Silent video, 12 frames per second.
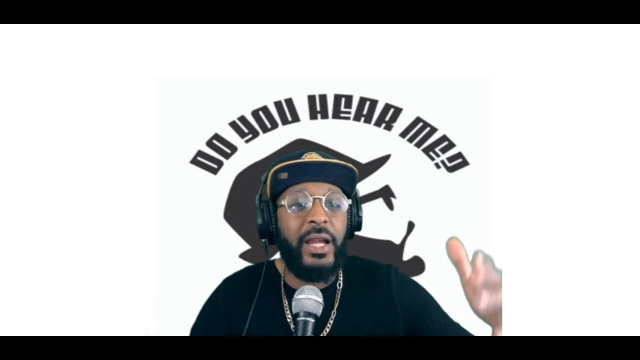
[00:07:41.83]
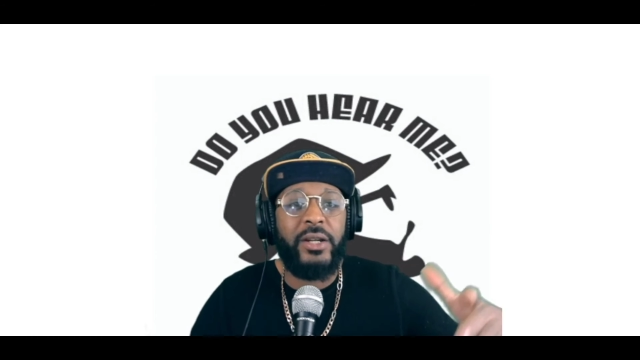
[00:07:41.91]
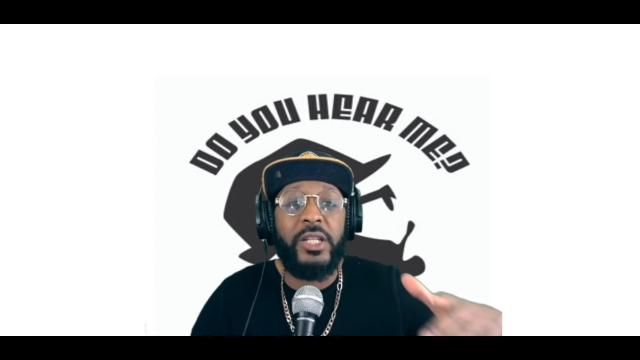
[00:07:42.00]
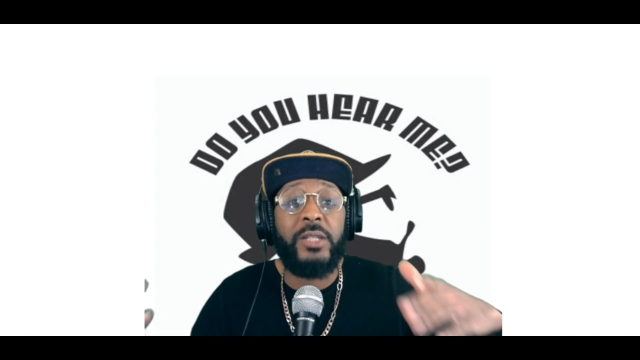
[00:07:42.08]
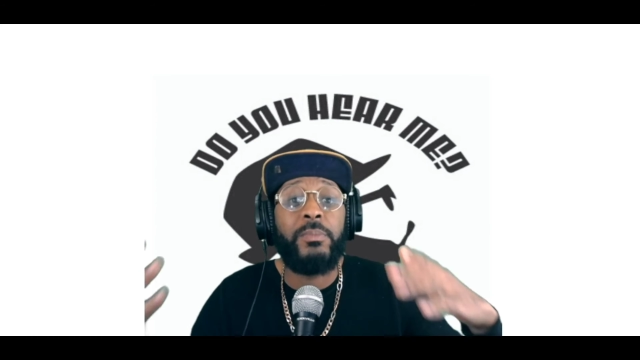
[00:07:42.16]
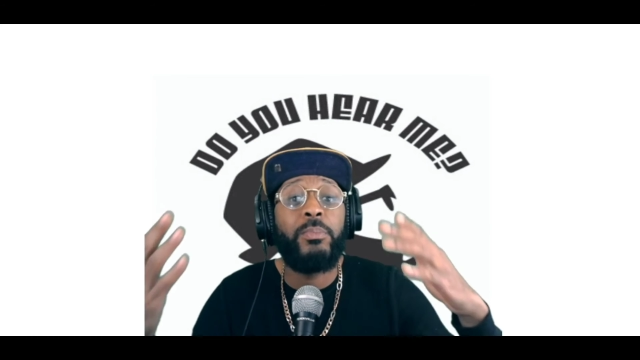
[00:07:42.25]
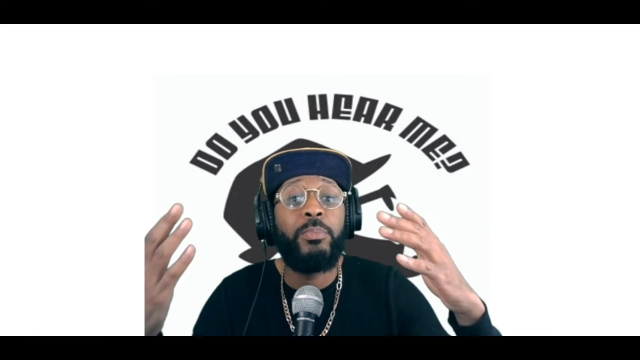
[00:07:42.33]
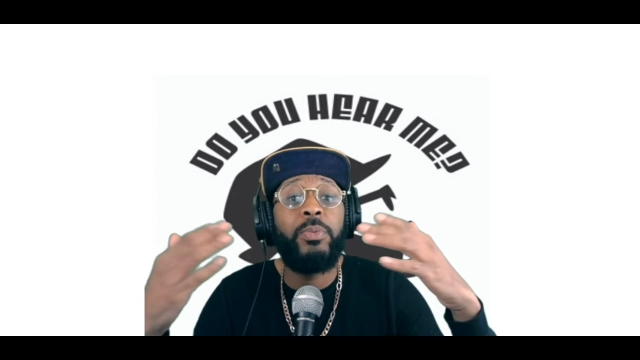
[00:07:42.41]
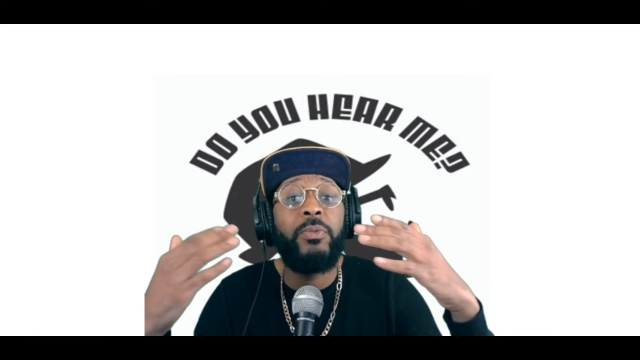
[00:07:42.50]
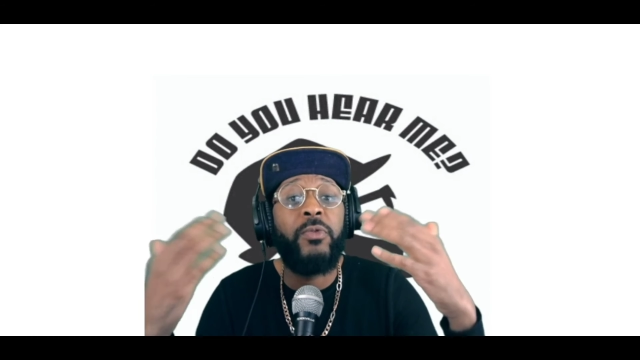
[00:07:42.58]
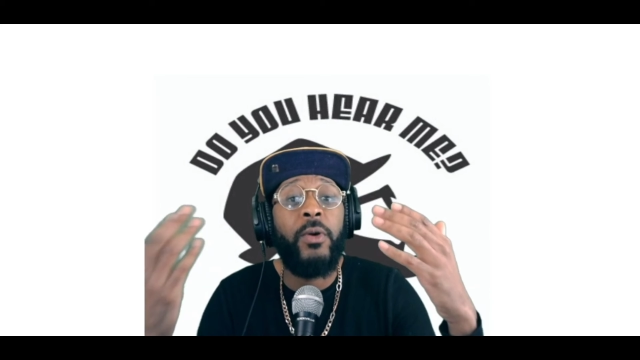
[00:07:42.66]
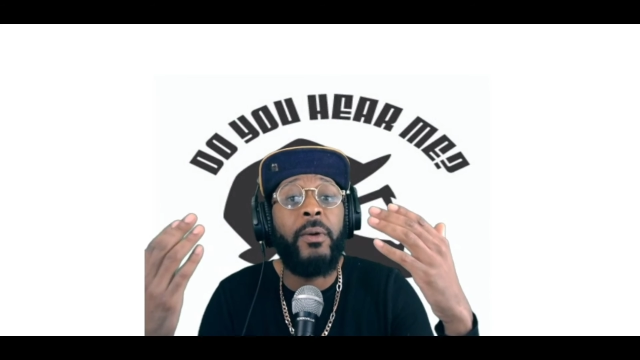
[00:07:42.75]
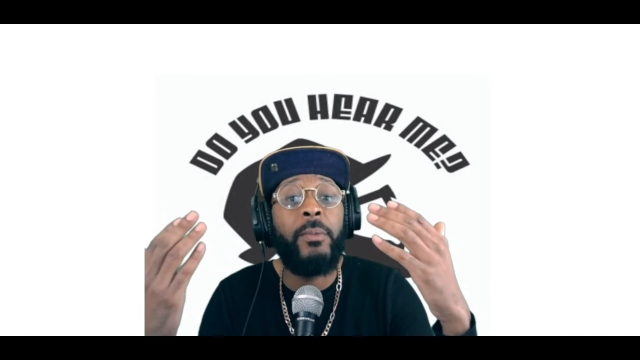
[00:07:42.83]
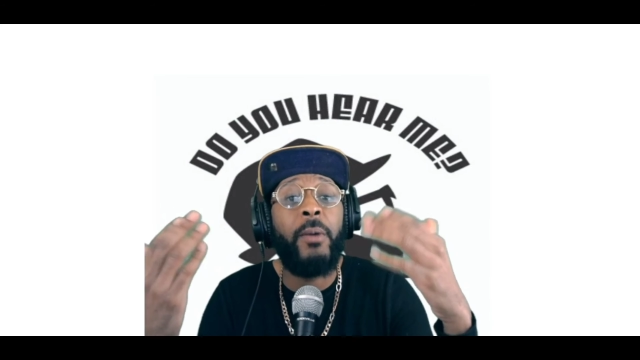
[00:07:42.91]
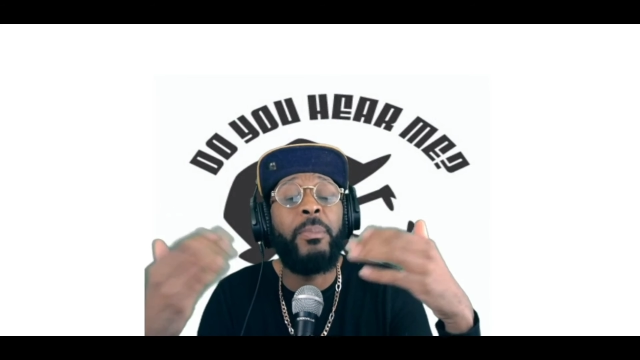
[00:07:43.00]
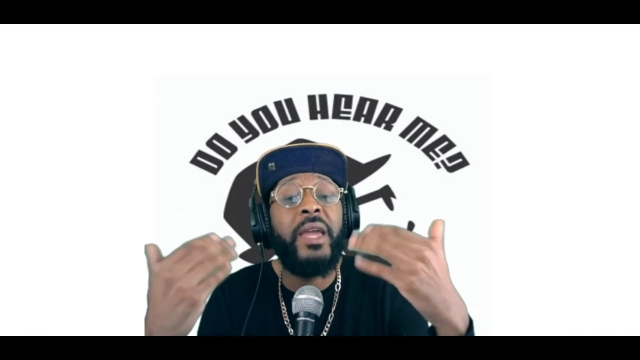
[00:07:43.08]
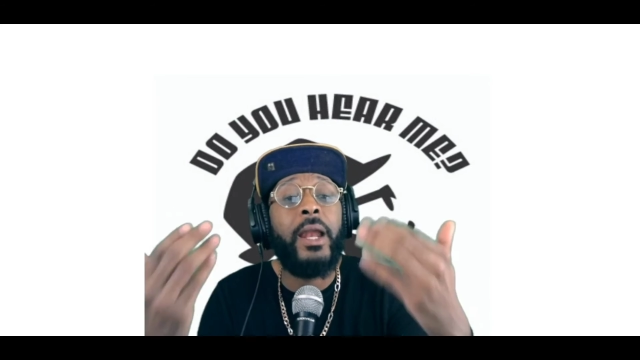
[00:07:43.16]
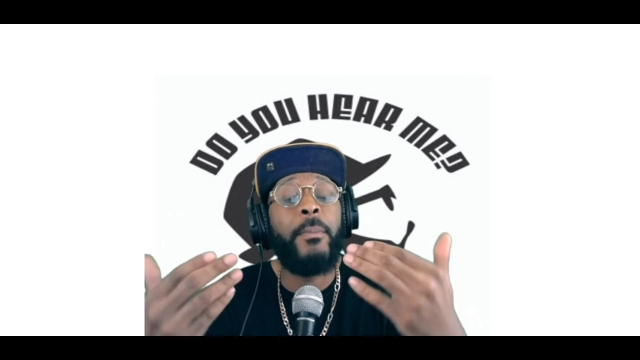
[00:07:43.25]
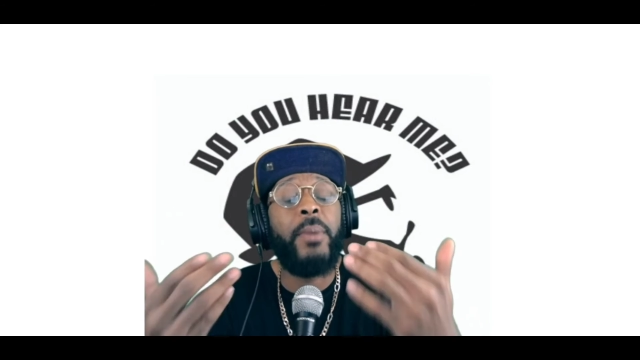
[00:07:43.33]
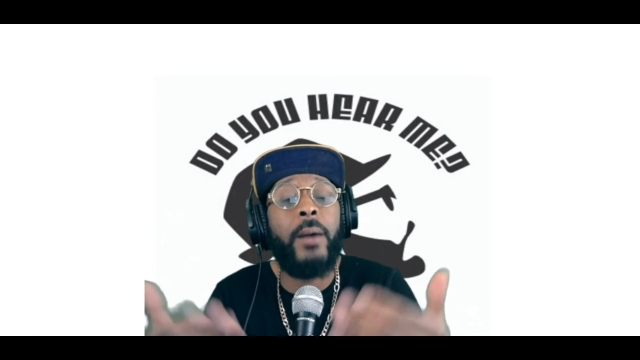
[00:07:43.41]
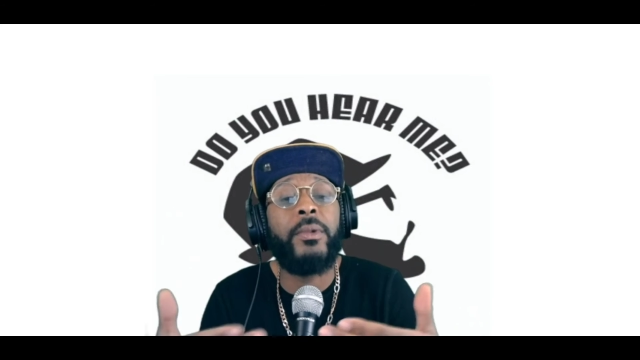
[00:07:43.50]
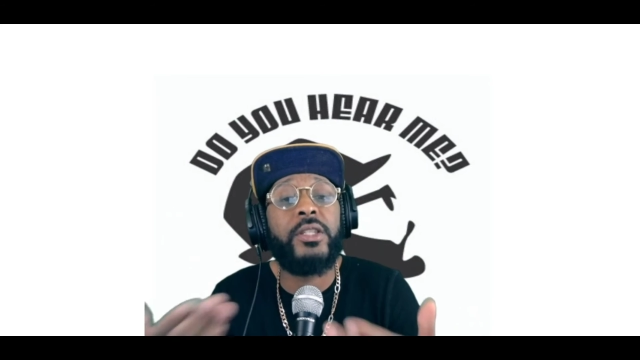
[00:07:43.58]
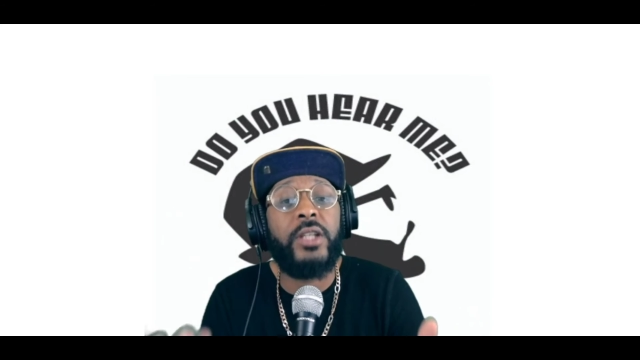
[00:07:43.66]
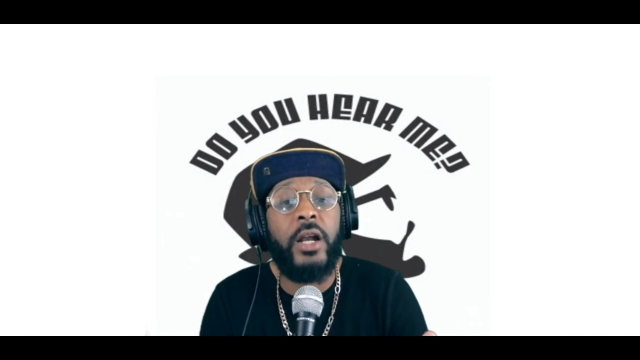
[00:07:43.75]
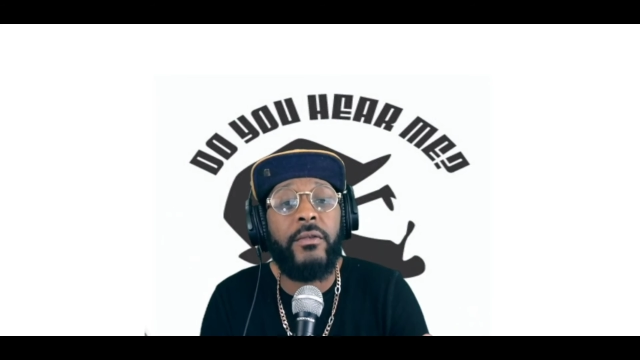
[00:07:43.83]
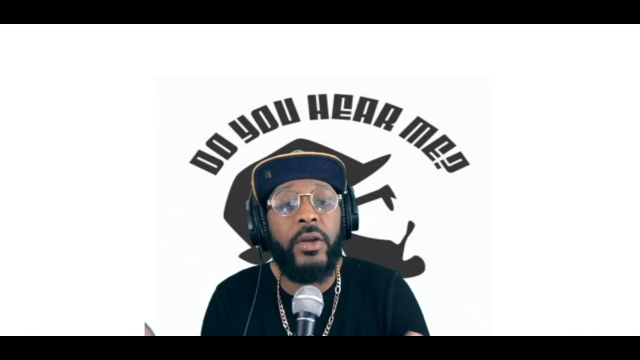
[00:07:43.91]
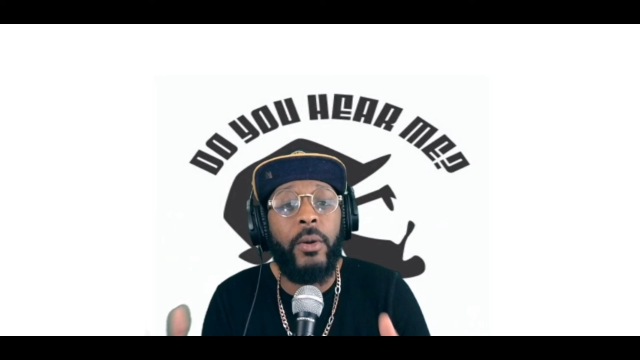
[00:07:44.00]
Just for being a public servant